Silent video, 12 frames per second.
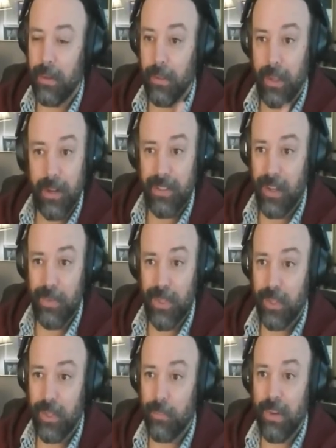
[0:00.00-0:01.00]
a lot of times you'll
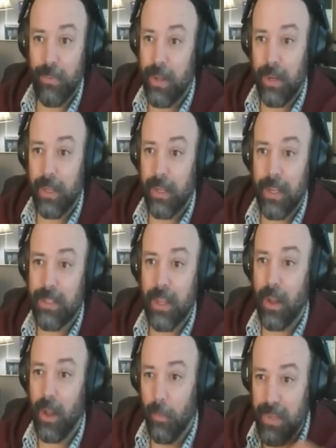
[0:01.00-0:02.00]
hear me writing an essay,
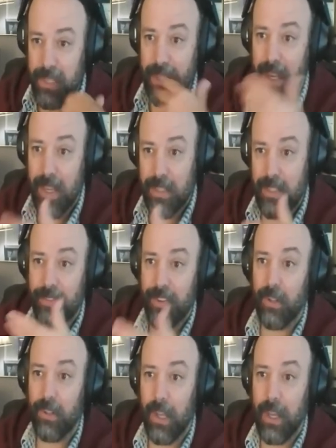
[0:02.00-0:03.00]
I'll be saying stuff
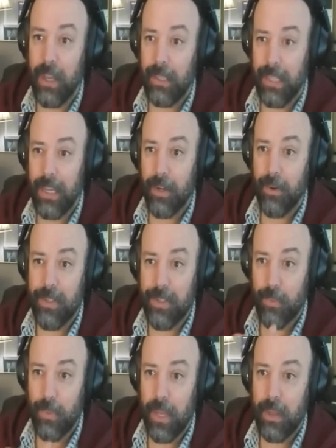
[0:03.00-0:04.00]
out loud. It's a
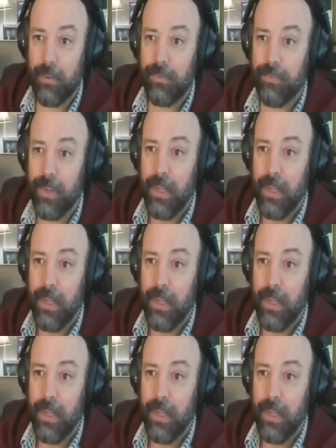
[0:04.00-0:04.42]
way of